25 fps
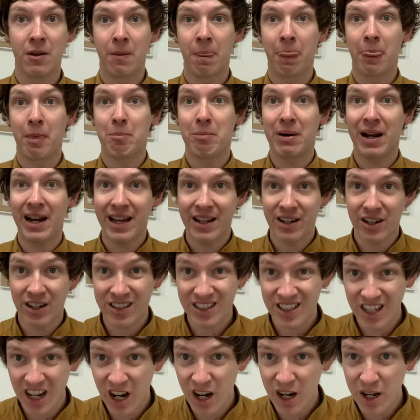plan our
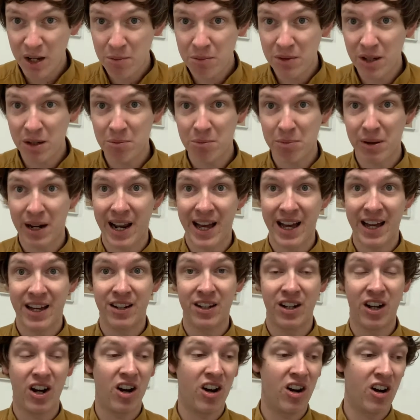time and plan
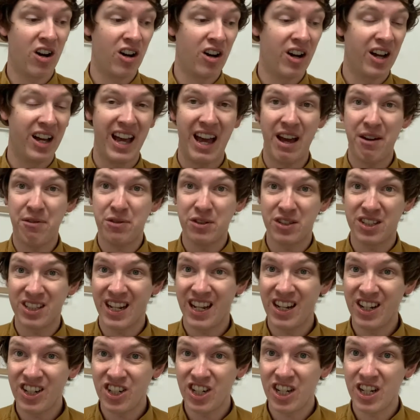our efforts and
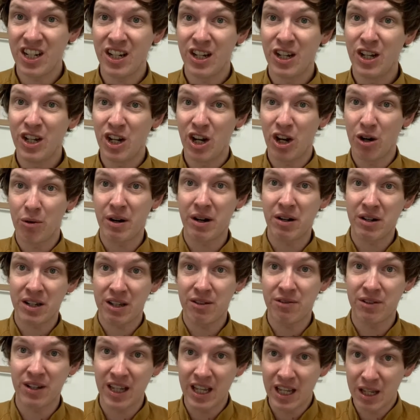energy around
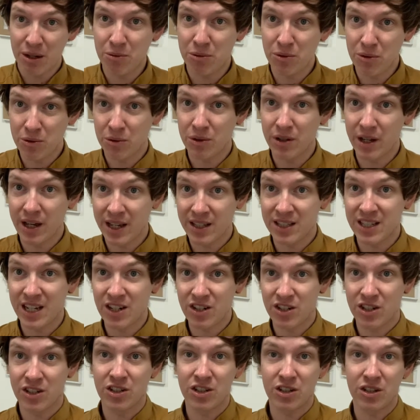giving equal
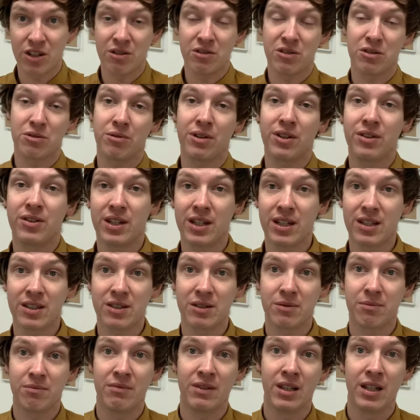attention to those 3 things.
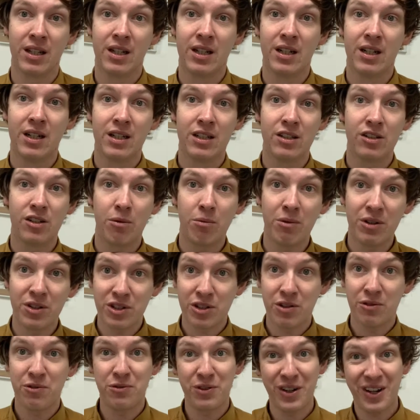So once
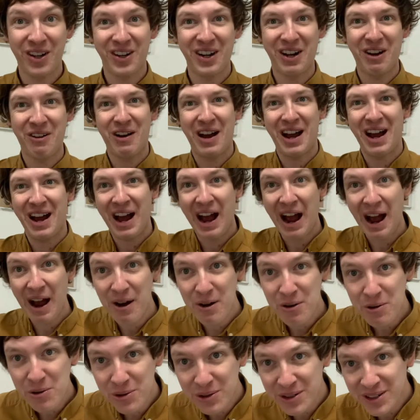you've figured out
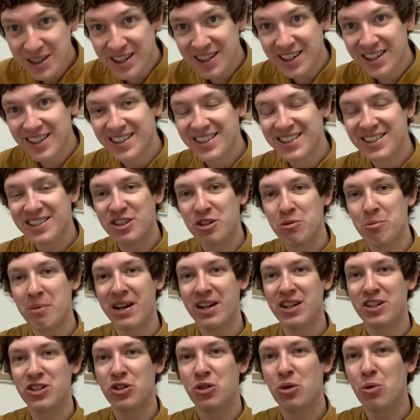how to
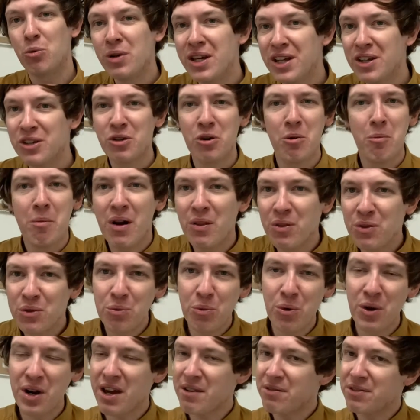manage your week, your month,
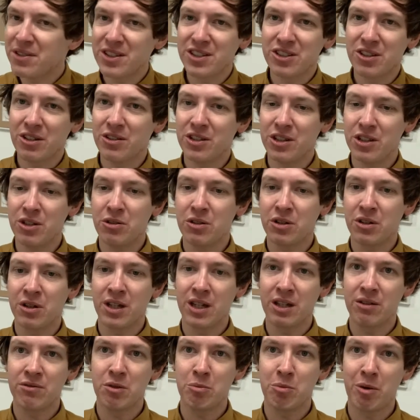whatever, so that you can
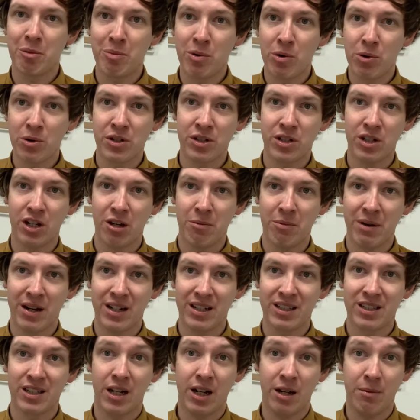give a proportionate amount of
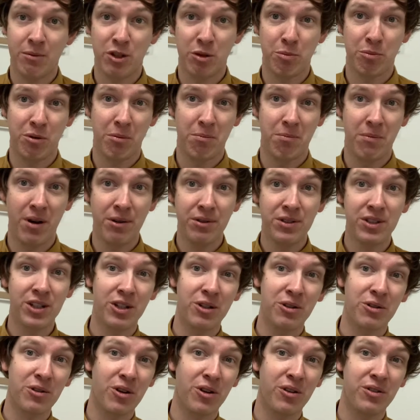time to promoting your
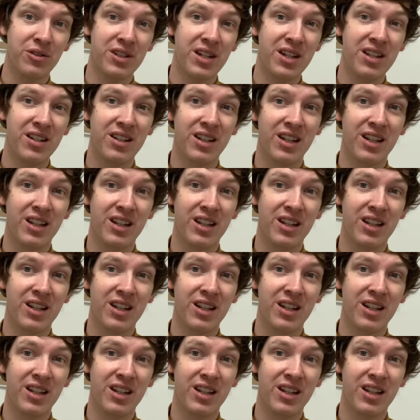content,